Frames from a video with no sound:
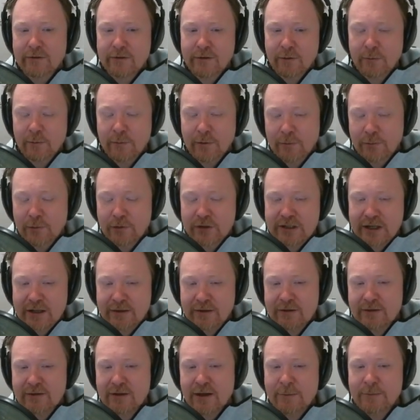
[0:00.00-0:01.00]
So
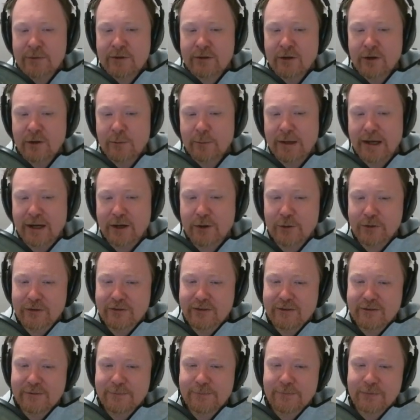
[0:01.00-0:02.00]
pretend that time is going
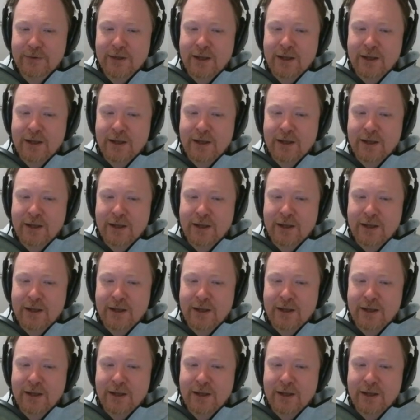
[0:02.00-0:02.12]
backwards